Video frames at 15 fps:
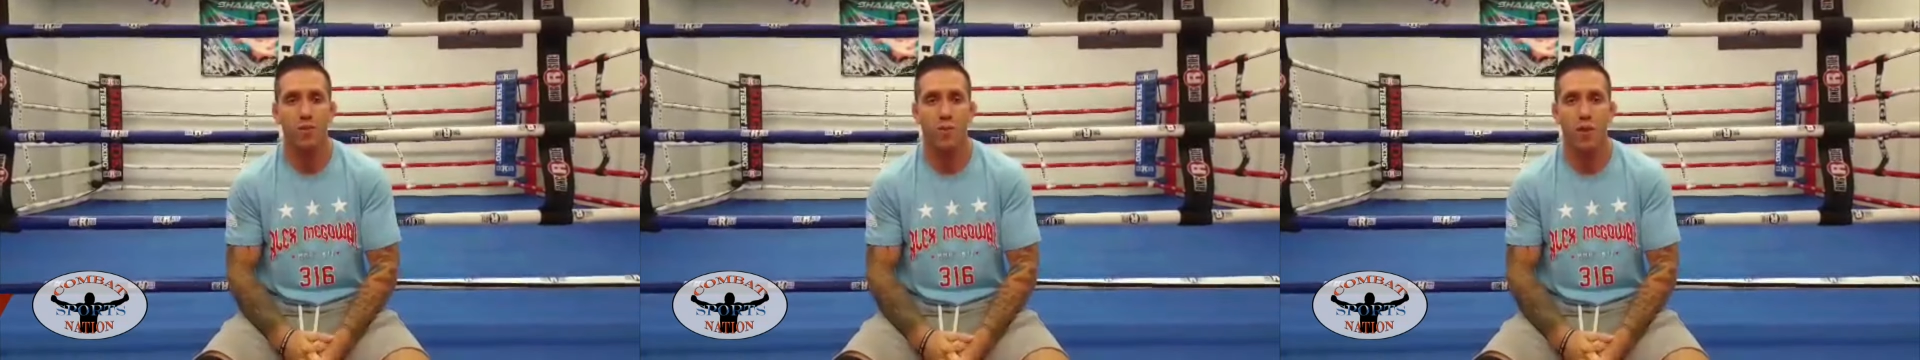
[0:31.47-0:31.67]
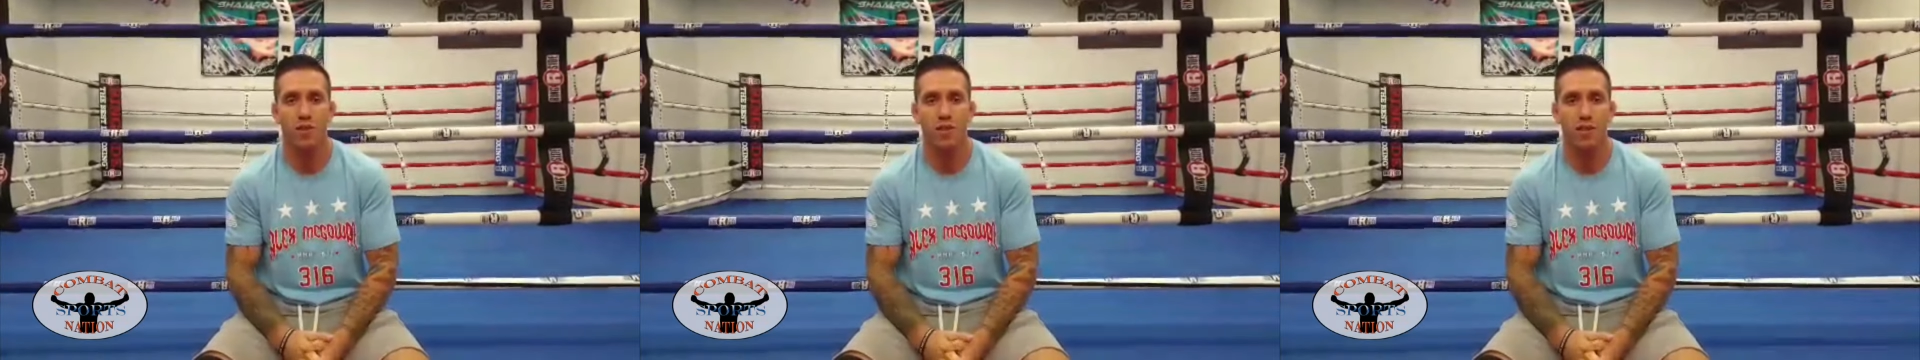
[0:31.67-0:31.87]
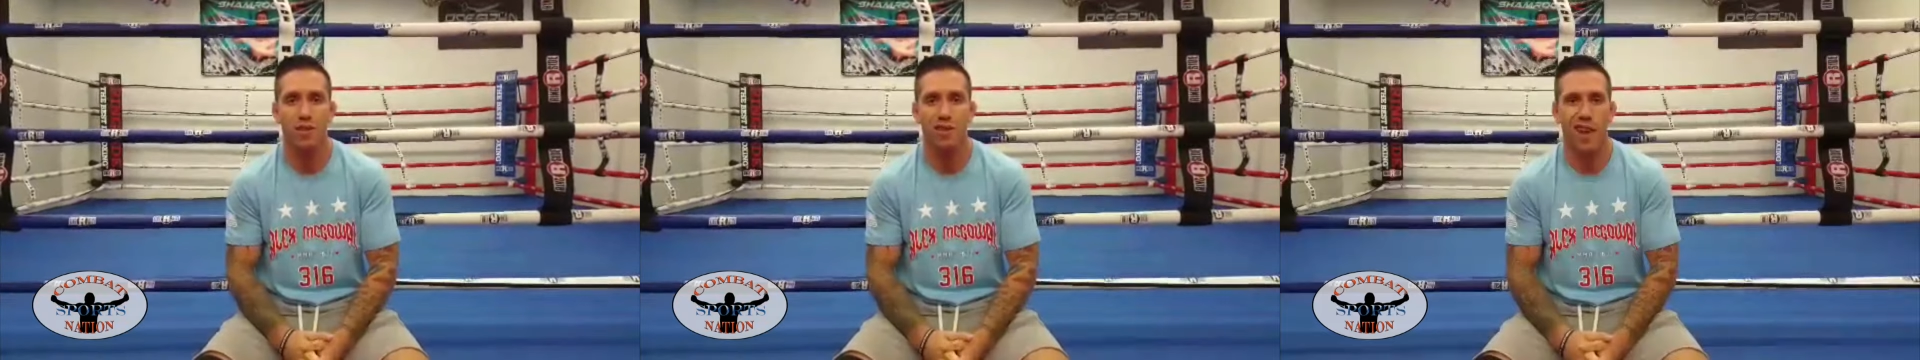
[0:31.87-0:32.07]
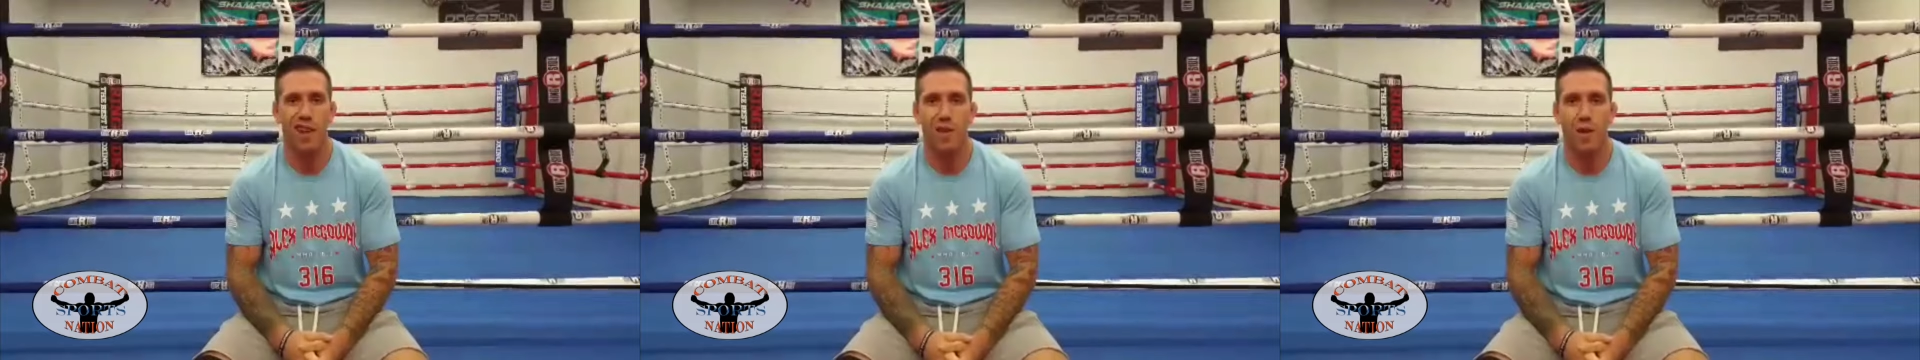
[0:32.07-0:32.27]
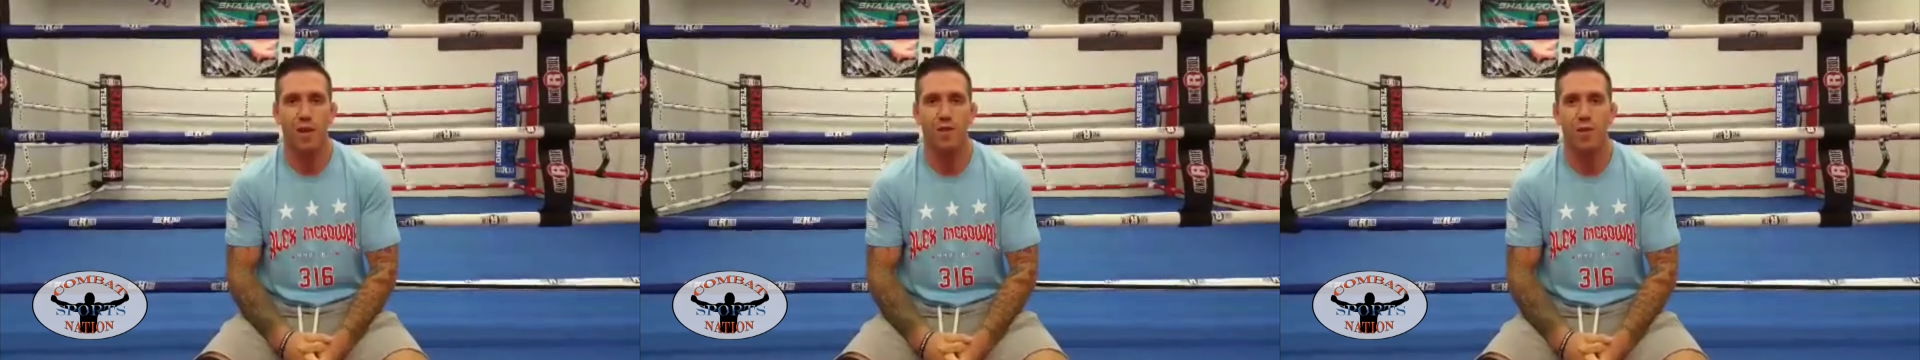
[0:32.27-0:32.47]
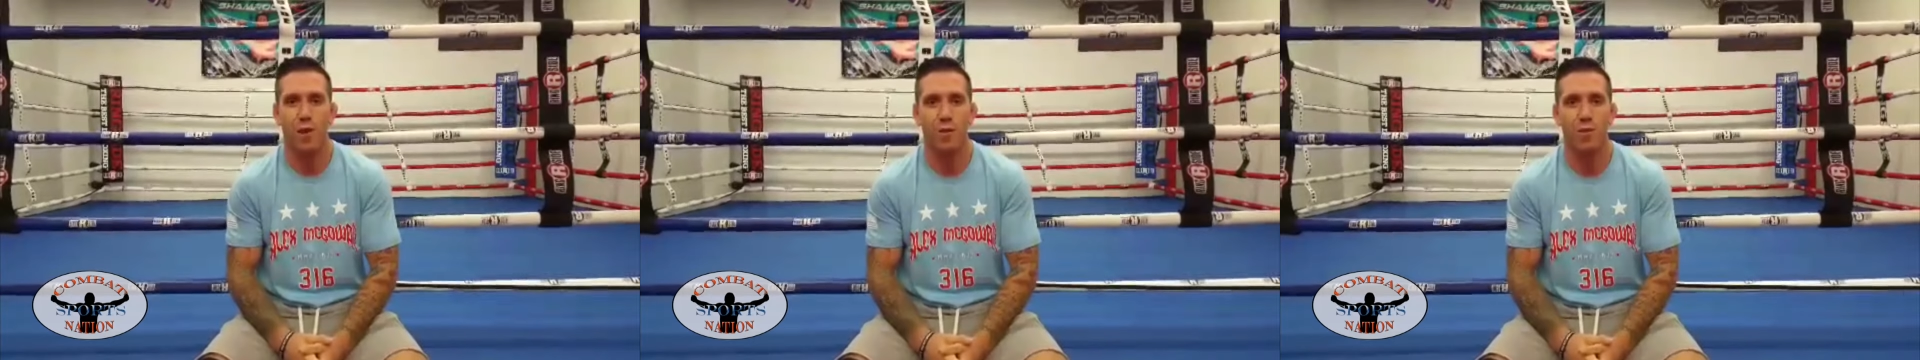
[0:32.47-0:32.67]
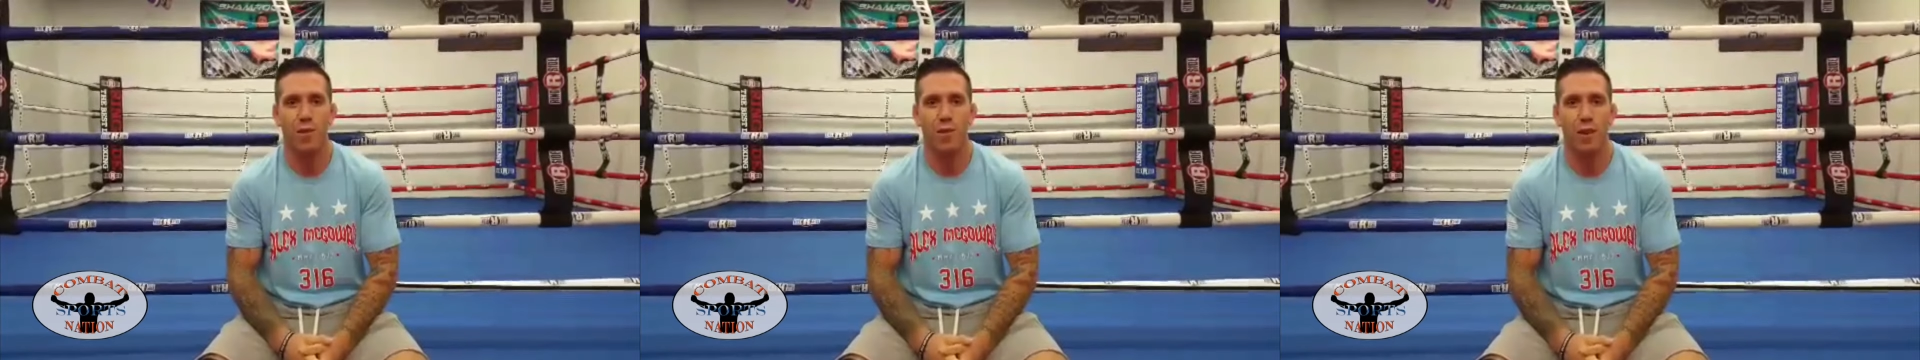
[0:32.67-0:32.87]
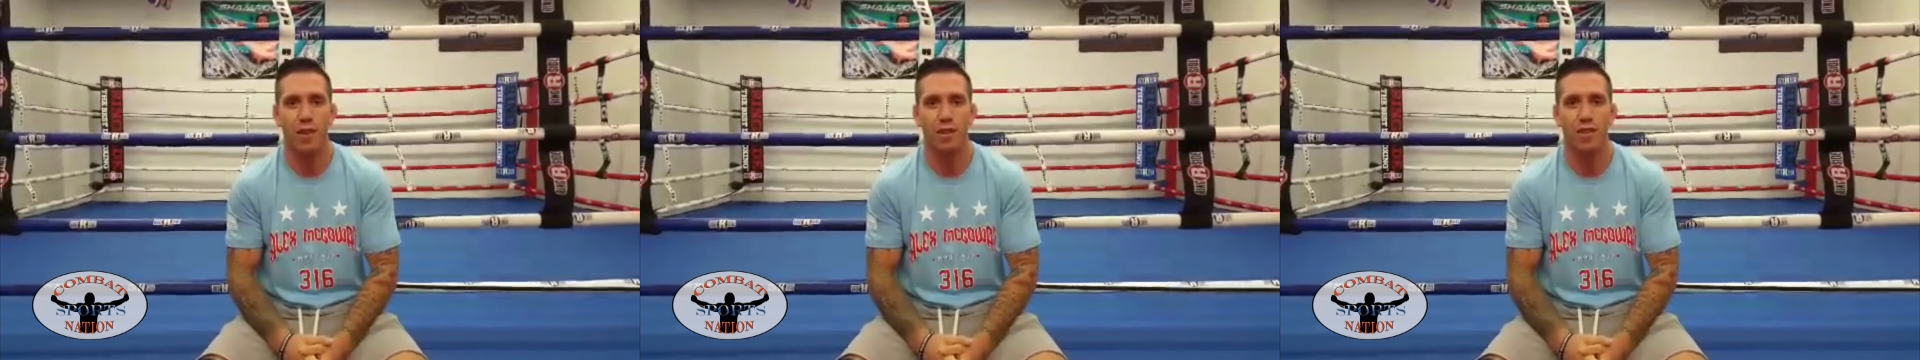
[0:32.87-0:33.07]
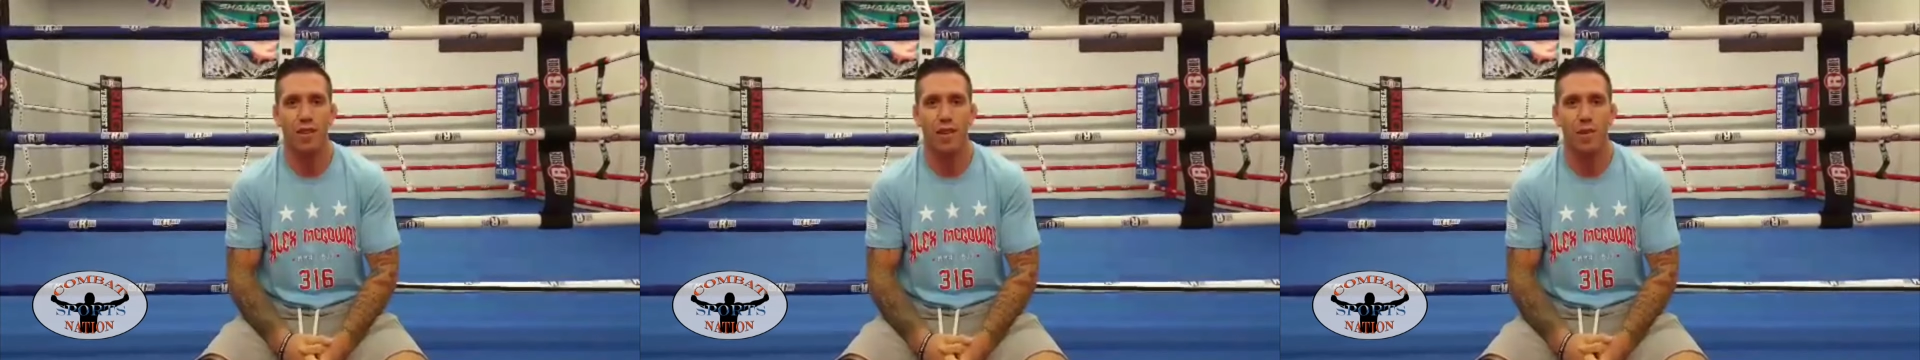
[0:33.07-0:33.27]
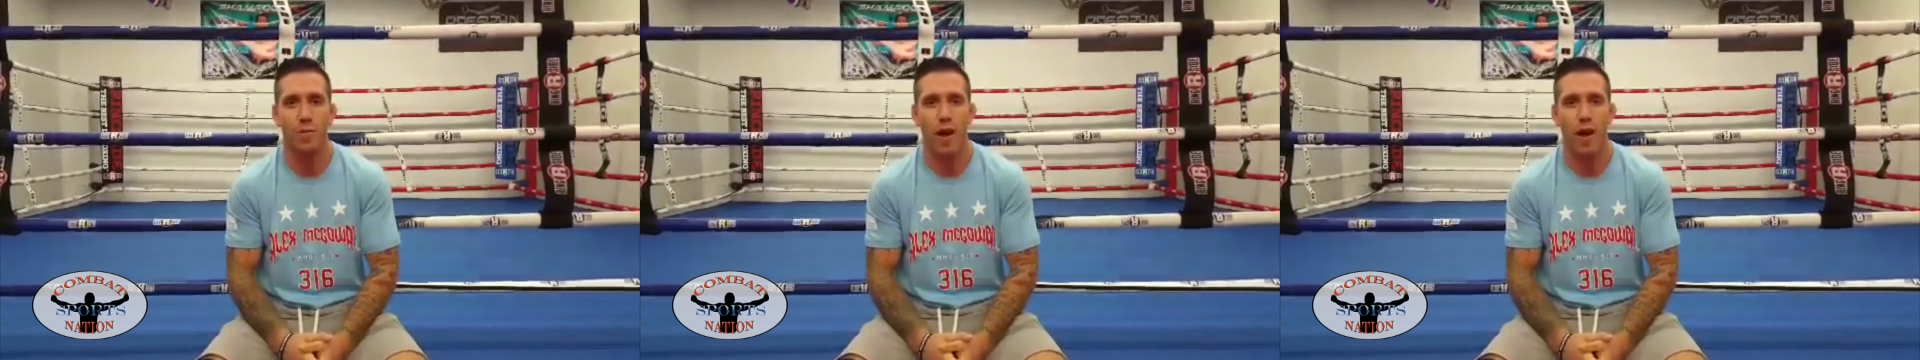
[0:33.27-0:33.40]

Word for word: much because I know I train with the great team.